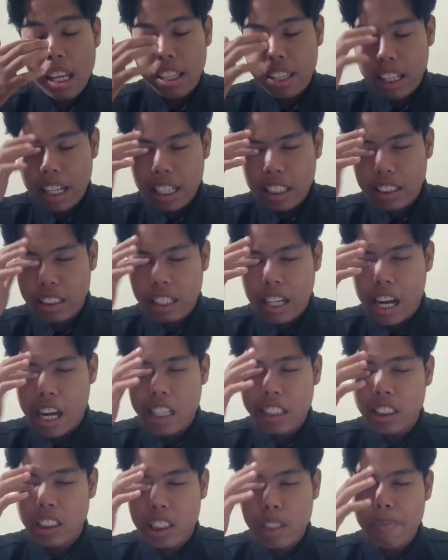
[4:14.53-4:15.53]
This
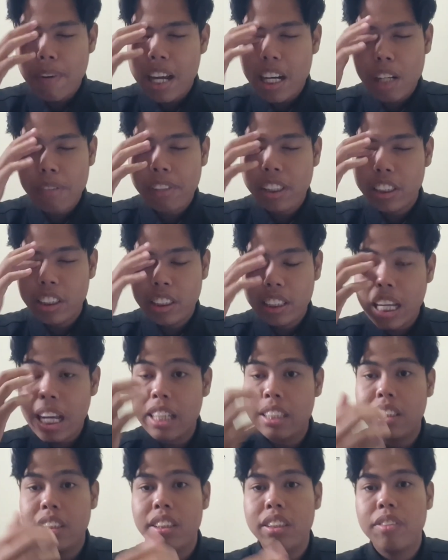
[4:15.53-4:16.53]
is debatable
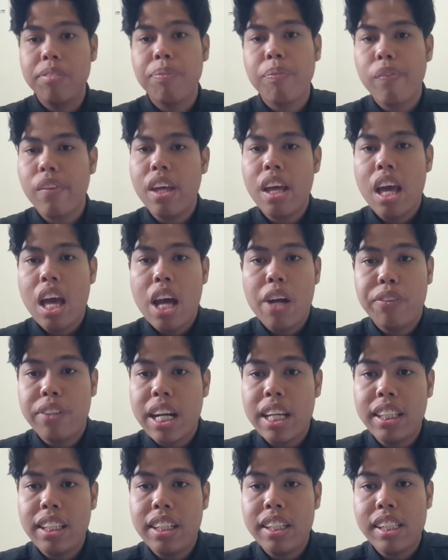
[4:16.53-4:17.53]
stance
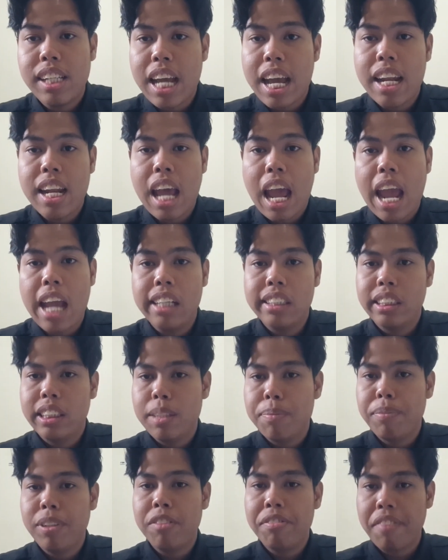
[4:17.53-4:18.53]
rather than a
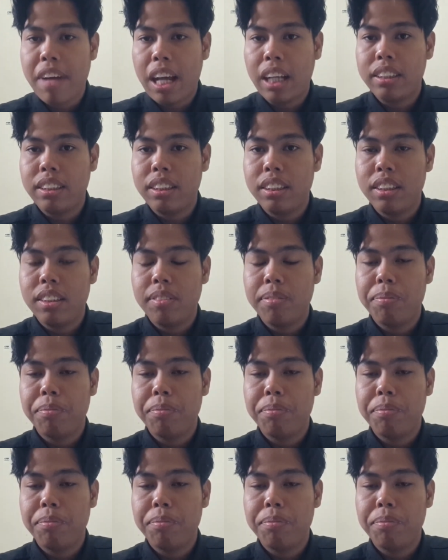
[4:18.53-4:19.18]
simple fact.